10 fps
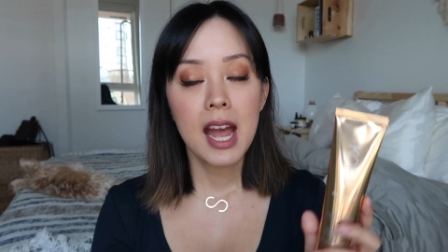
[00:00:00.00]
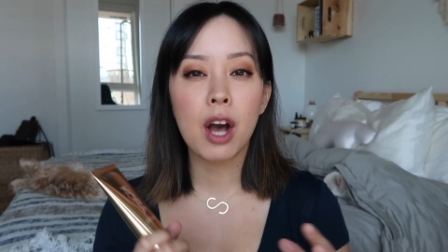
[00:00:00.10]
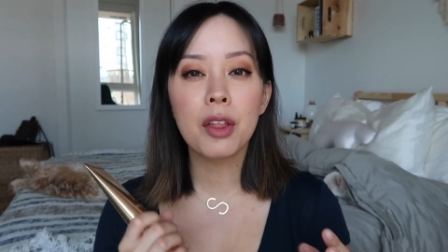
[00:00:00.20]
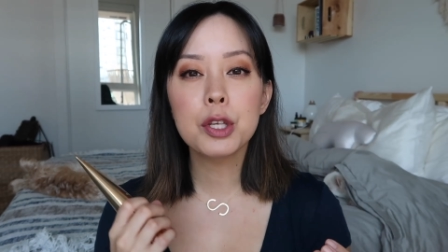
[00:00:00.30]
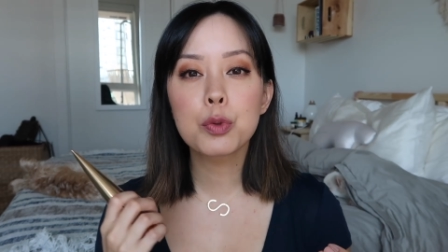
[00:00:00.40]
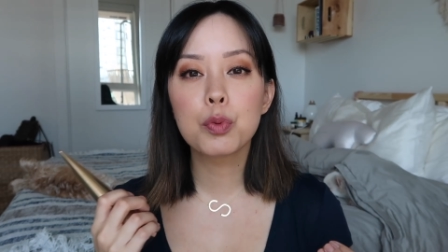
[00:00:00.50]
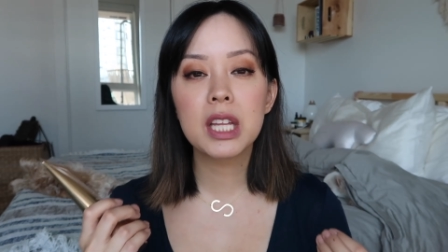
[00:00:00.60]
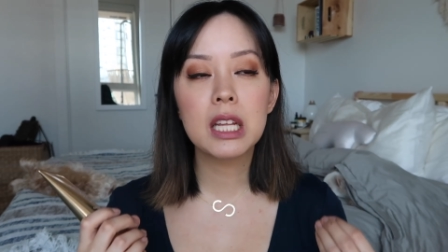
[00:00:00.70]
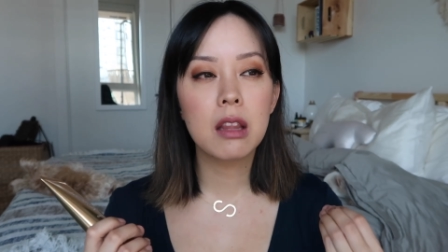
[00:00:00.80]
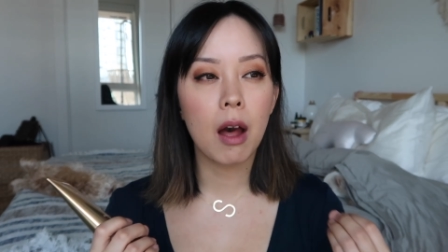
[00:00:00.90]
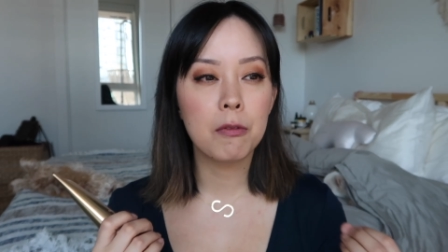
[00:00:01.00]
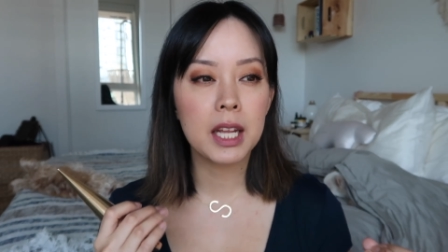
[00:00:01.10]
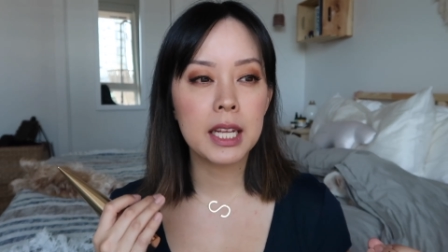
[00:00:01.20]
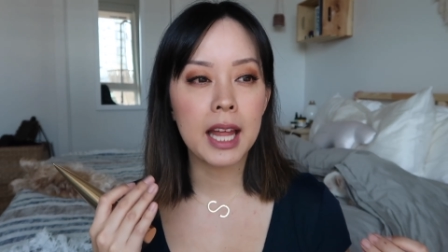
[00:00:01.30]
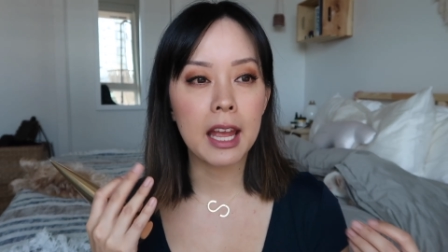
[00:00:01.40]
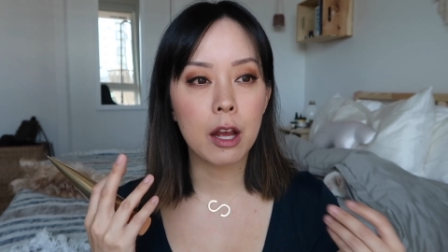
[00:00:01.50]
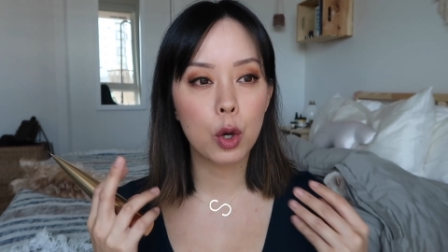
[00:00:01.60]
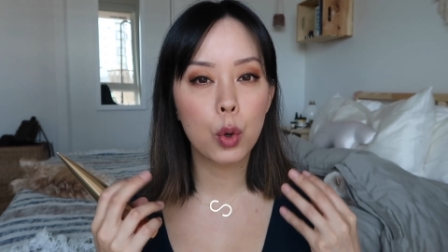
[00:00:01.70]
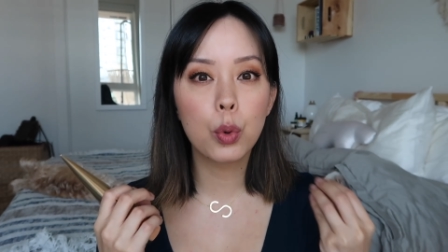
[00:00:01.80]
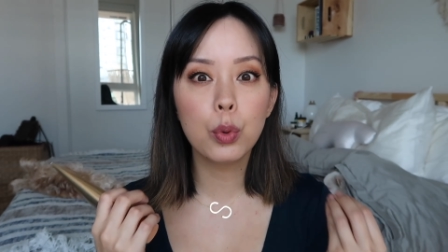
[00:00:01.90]
It's got this really lovely,
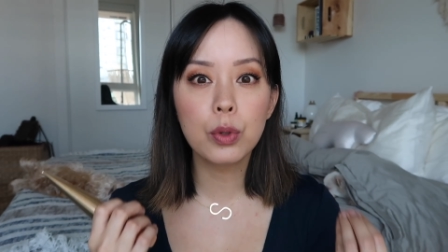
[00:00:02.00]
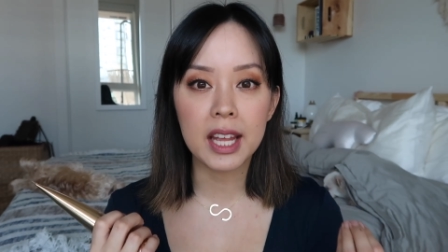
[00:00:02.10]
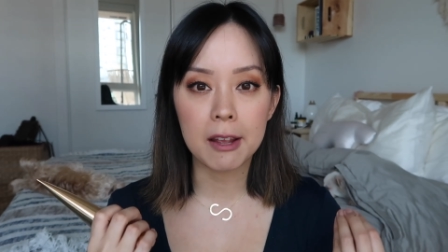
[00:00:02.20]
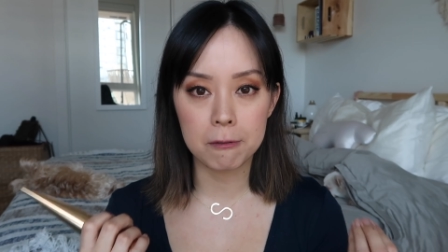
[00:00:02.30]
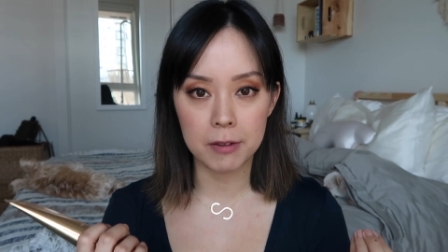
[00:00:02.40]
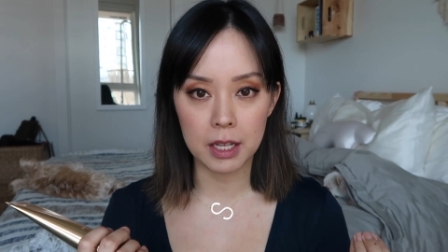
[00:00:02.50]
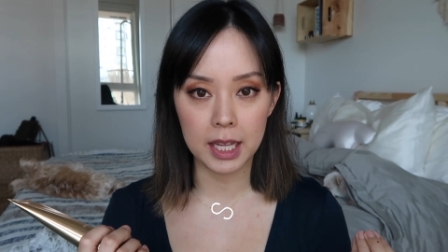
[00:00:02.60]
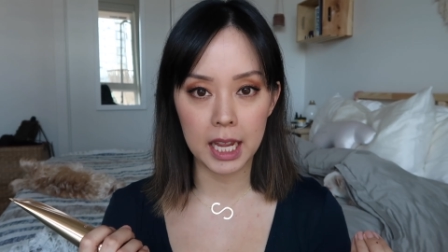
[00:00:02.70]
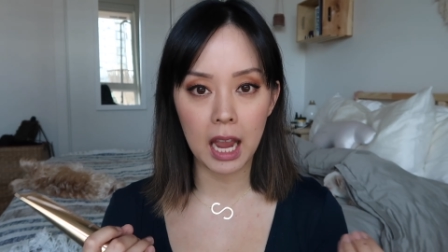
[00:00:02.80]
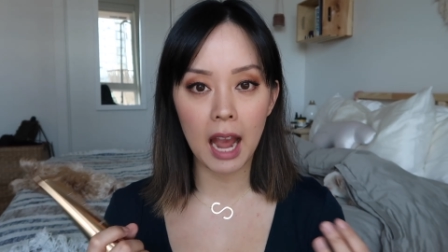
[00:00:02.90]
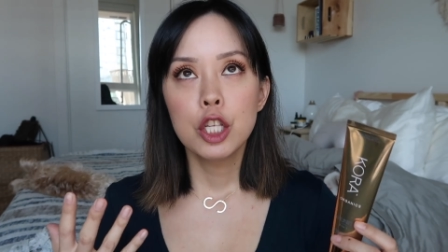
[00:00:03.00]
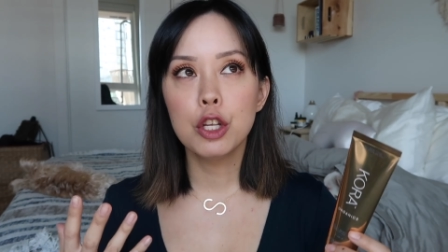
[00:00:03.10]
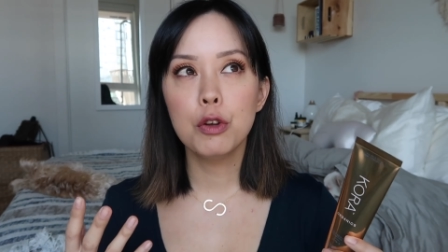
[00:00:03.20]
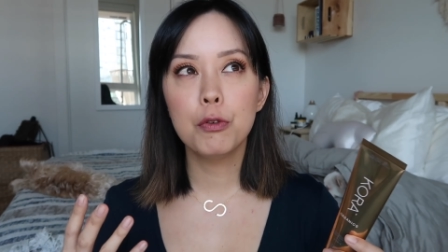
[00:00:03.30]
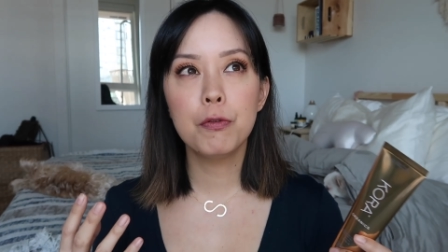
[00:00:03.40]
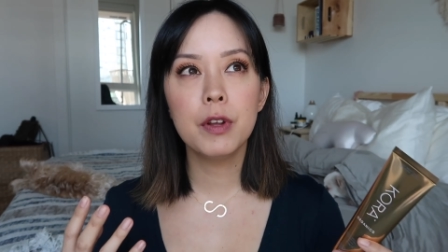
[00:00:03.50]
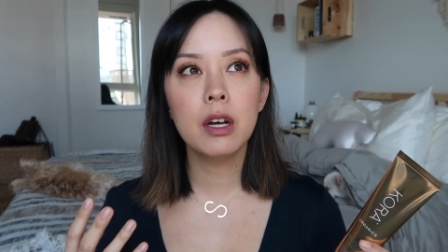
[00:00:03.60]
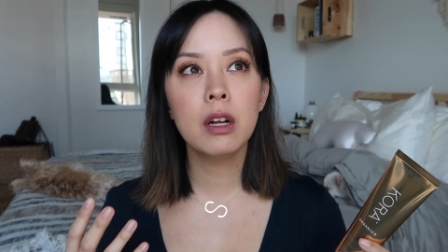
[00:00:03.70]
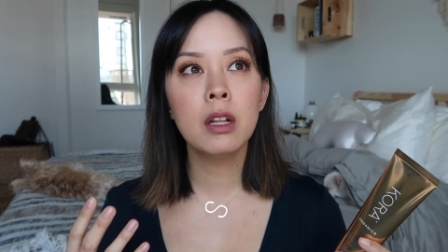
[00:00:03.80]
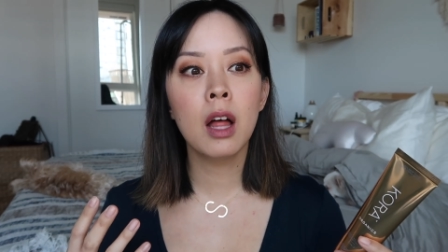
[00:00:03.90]
like, cooling feeling, so you
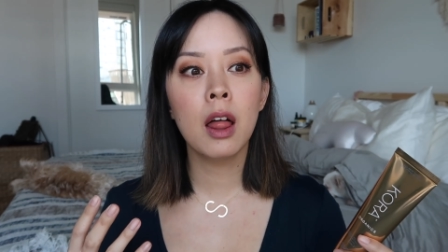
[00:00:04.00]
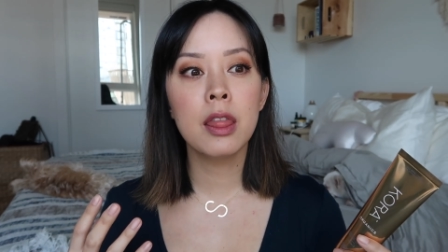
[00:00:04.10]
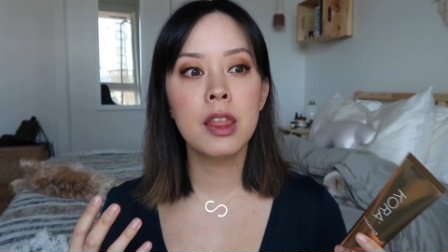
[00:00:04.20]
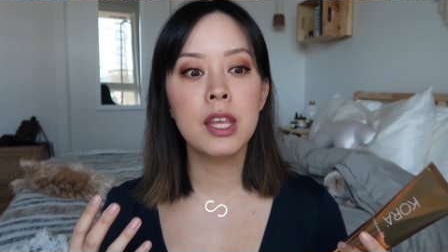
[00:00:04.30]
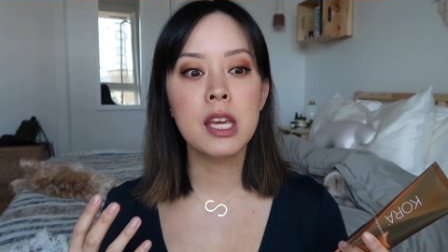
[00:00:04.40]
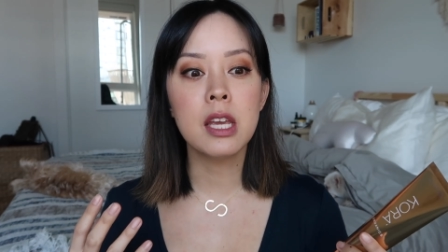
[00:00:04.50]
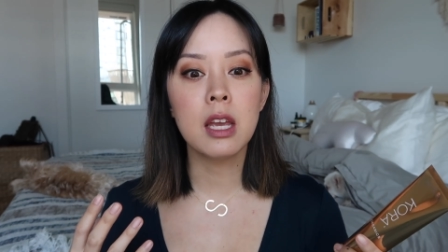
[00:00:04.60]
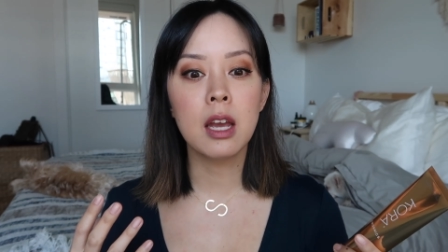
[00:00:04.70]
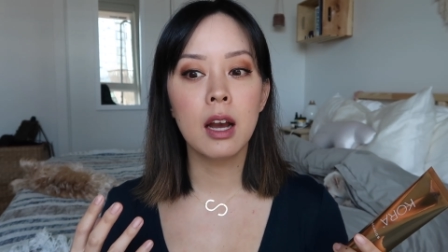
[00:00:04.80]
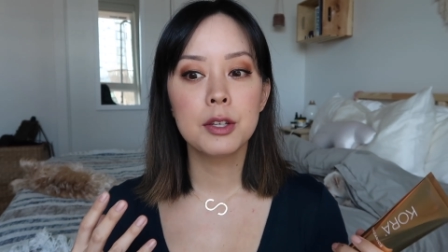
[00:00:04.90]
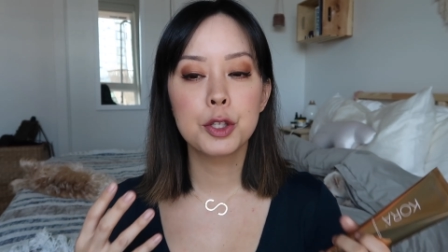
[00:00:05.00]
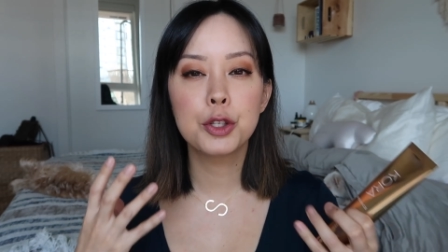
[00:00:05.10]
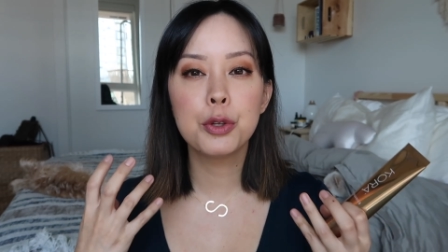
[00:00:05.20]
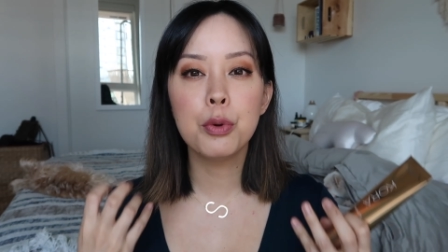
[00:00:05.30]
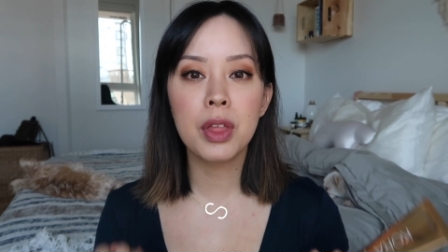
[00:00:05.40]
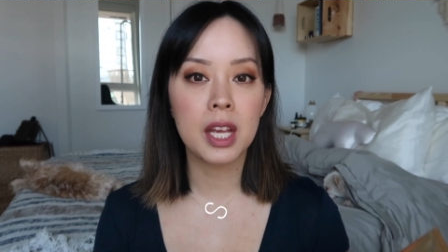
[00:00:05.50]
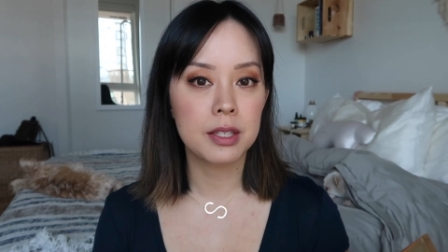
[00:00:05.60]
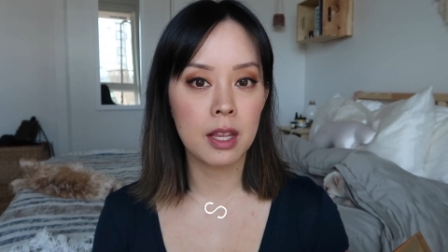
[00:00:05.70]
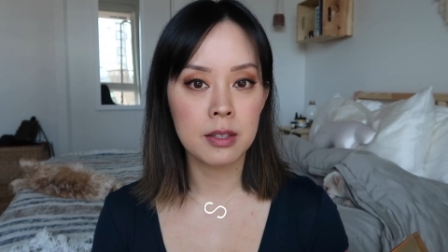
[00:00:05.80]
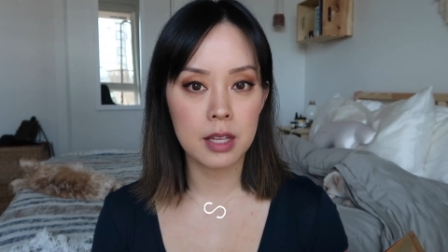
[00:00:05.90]
feel the soothing
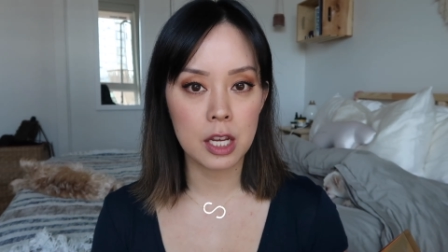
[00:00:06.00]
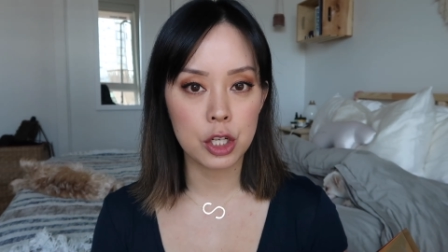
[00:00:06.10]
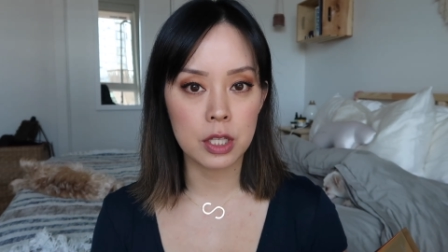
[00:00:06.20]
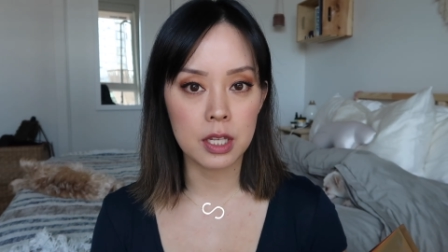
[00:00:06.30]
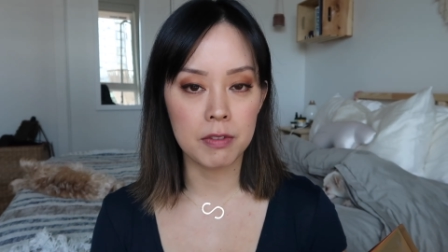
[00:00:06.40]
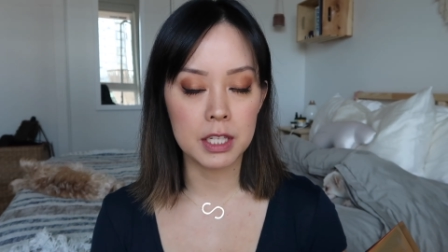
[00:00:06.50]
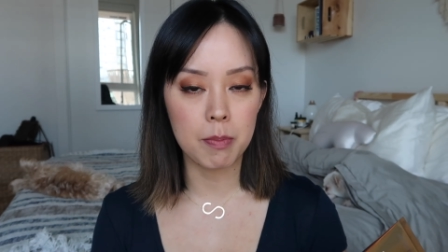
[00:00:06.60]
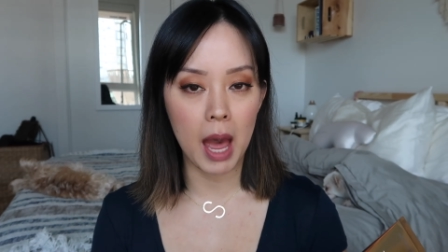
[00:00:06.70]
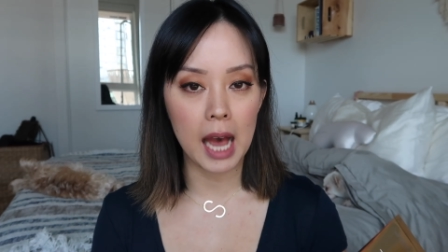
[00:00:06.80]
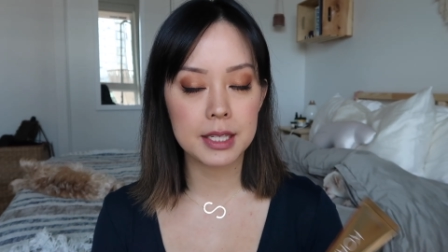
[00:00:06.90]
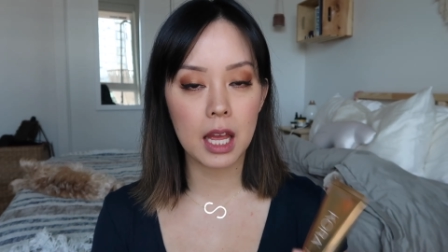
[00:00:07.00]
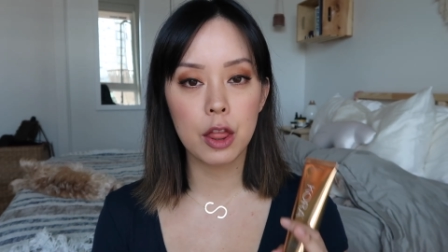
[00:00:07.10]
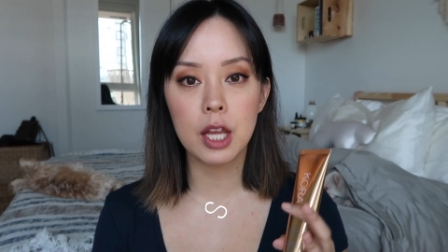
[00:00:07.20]
sensations of this mask.